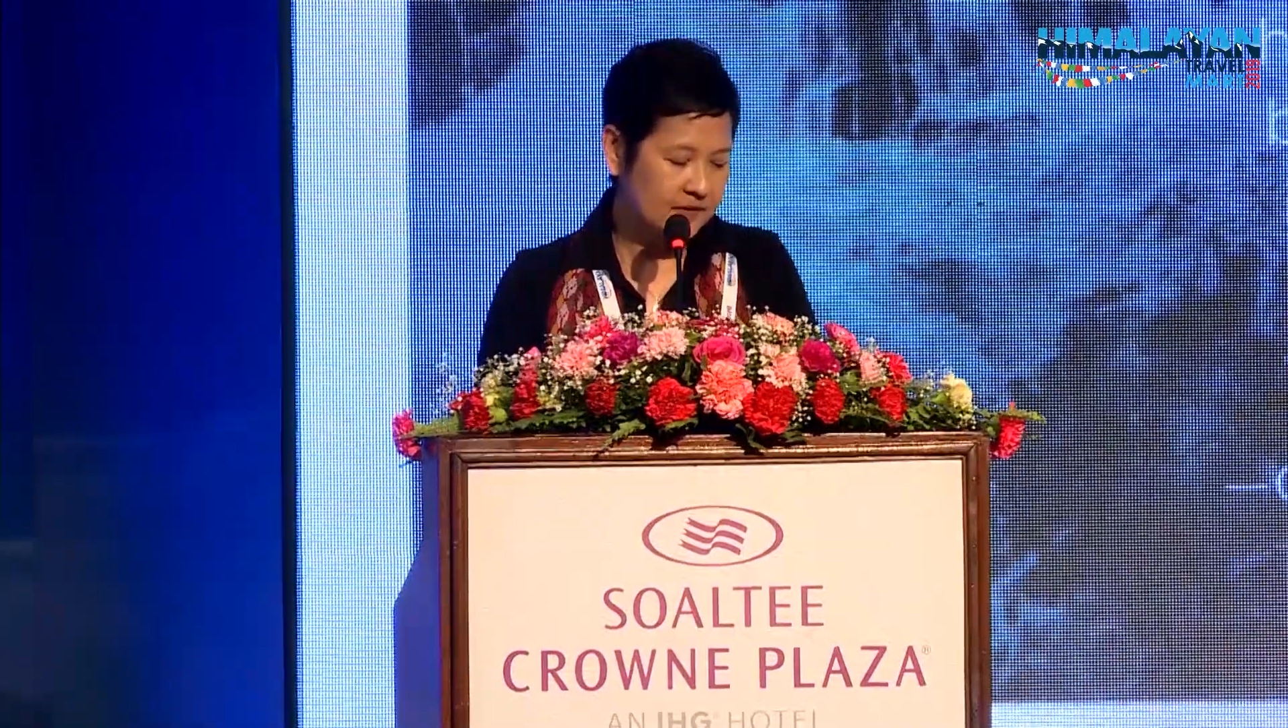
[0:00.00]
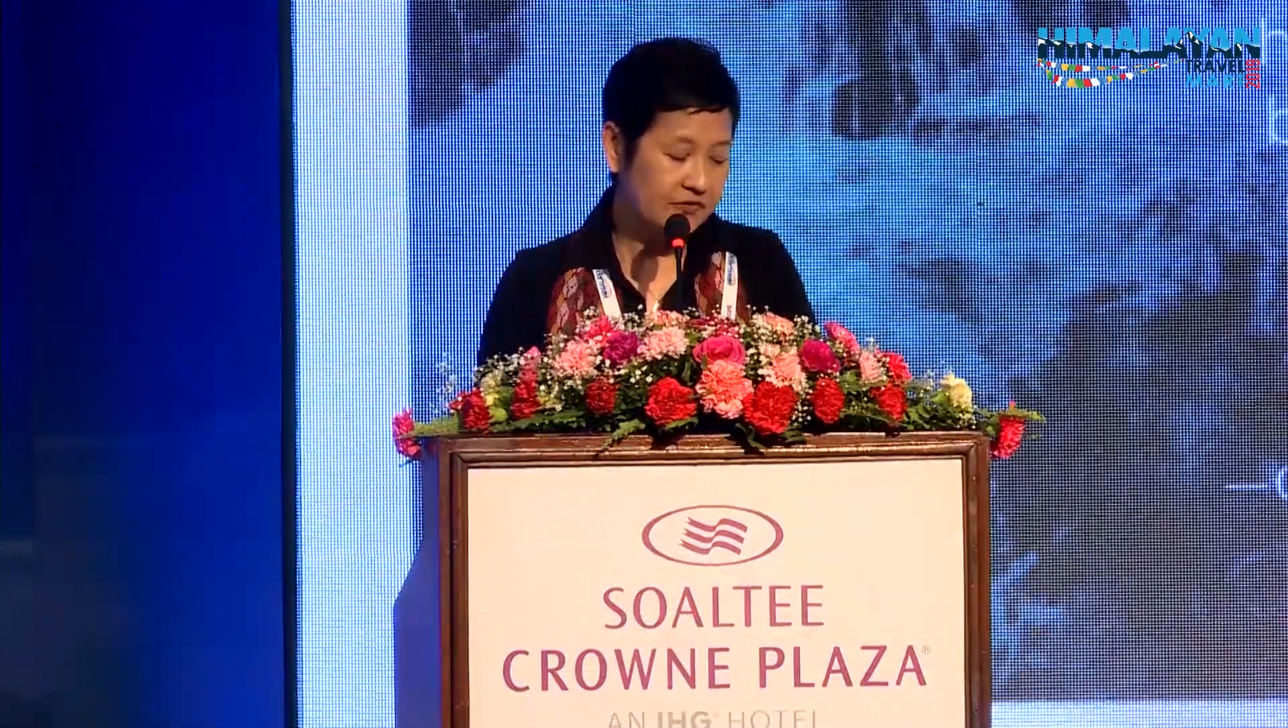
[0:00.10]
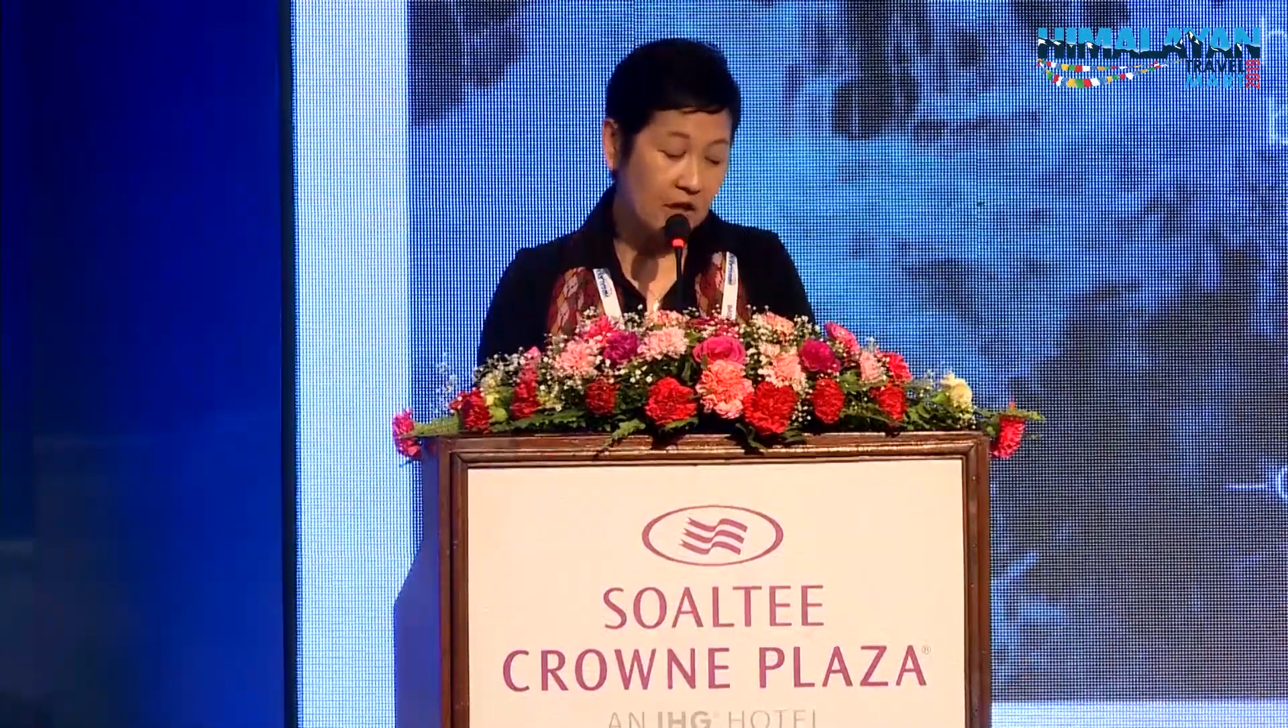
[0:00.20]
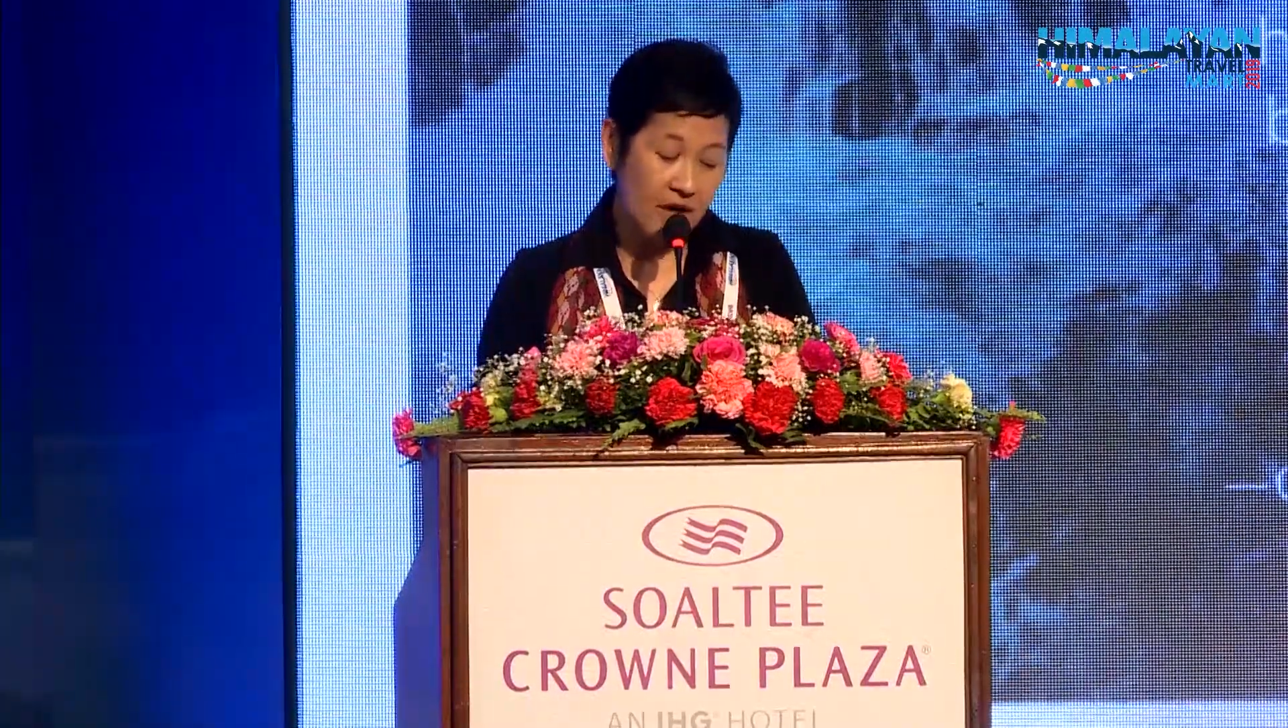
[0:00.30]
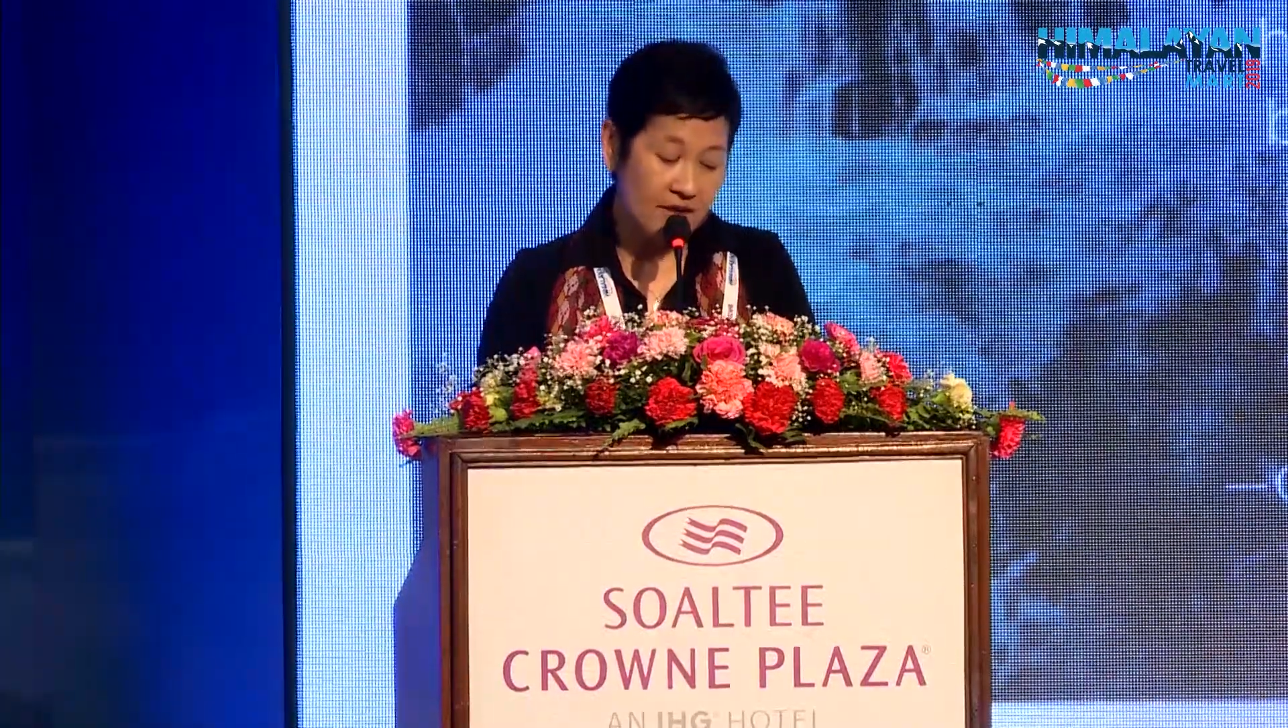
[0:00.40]

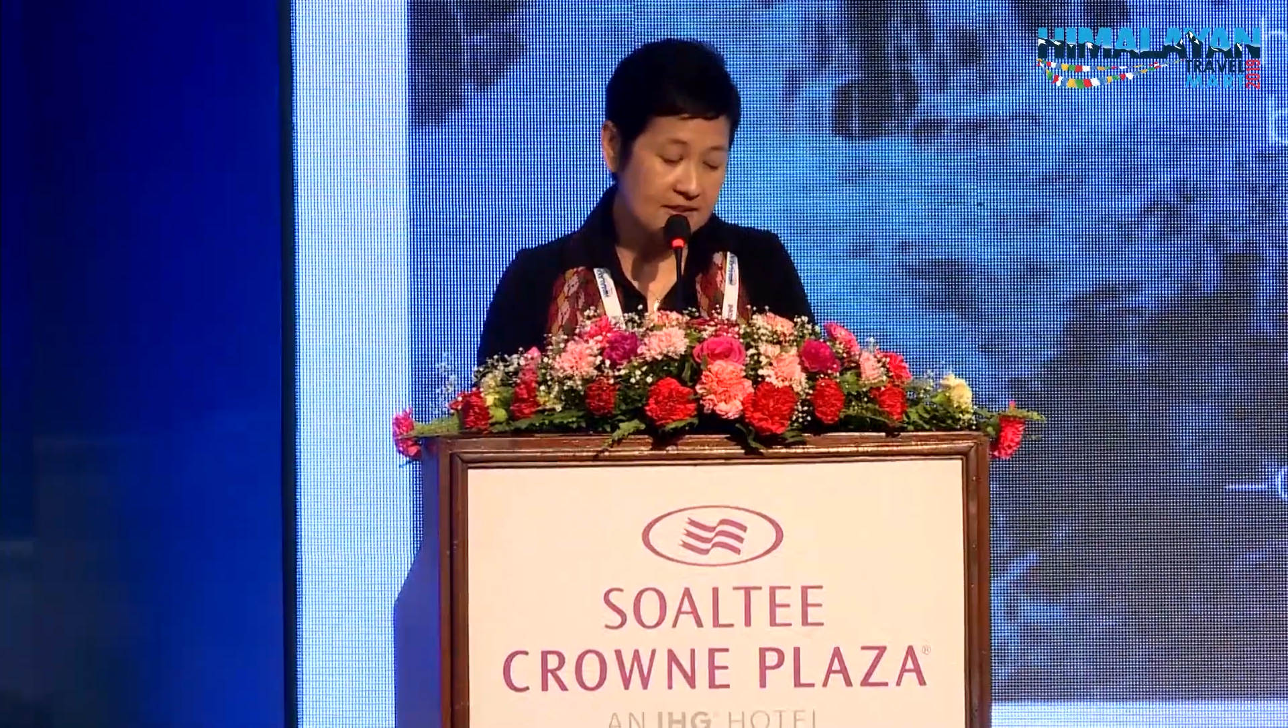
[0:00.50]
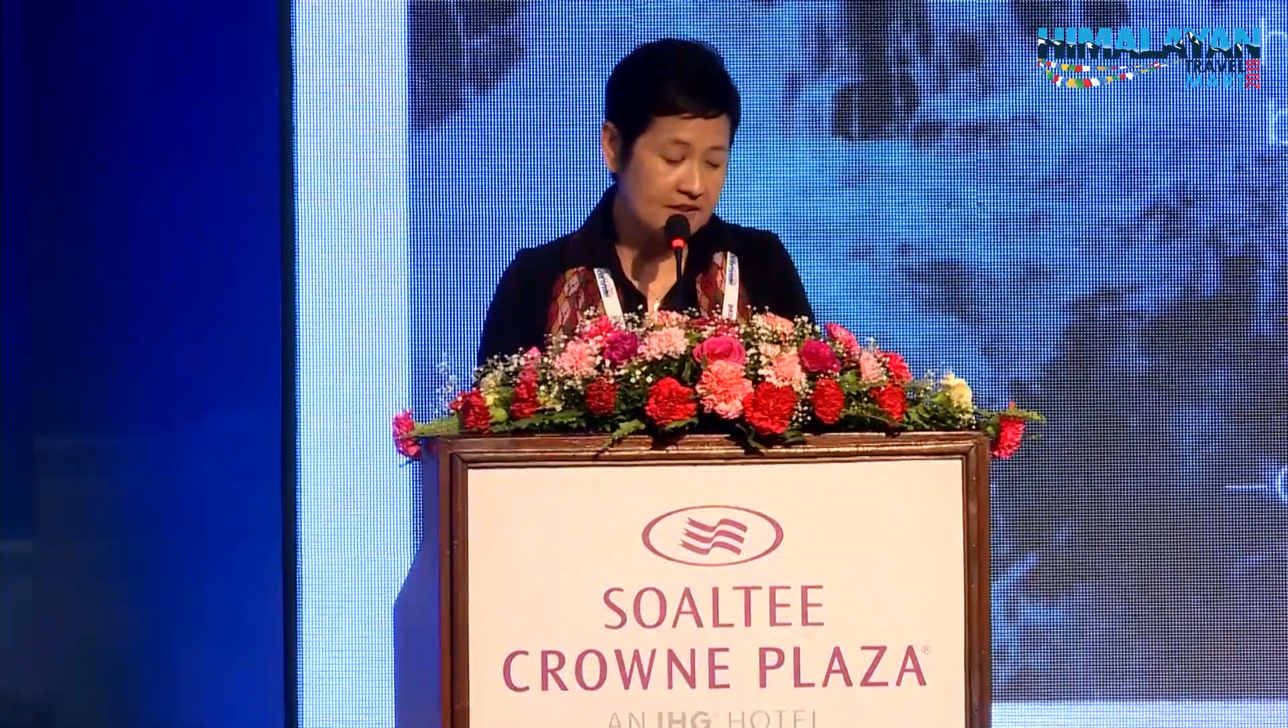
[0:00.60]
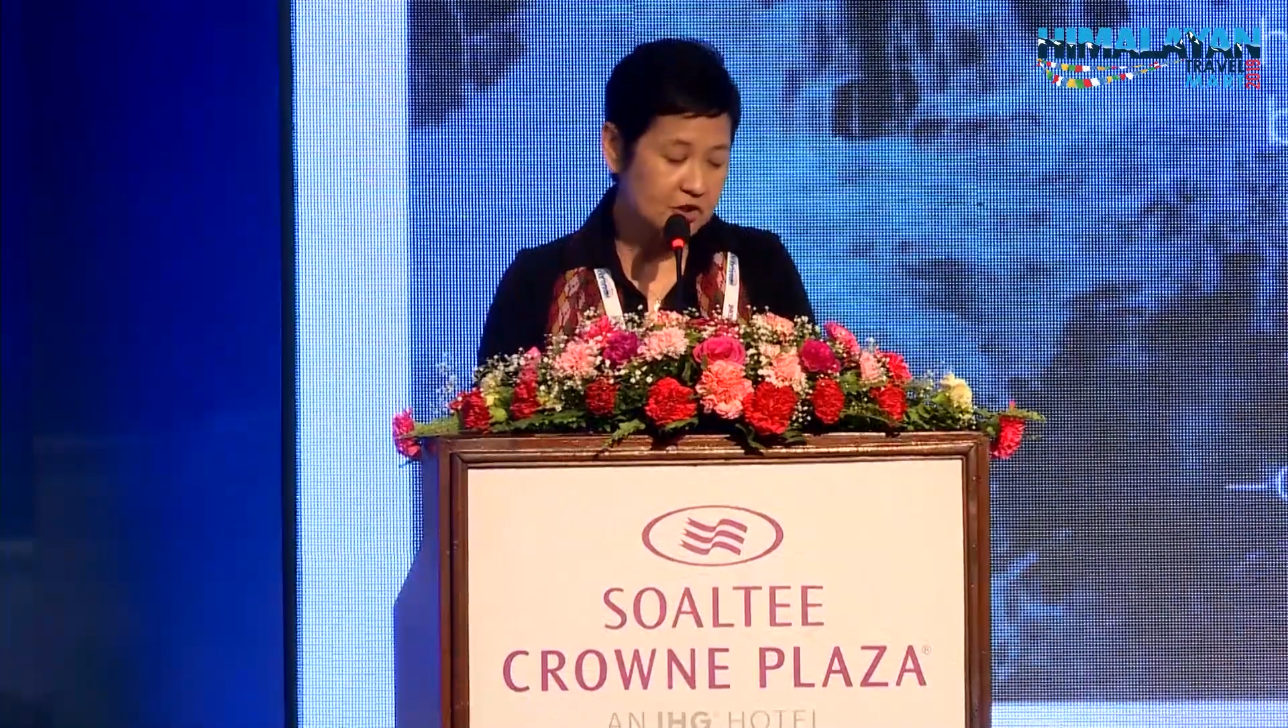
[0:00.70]
"For us,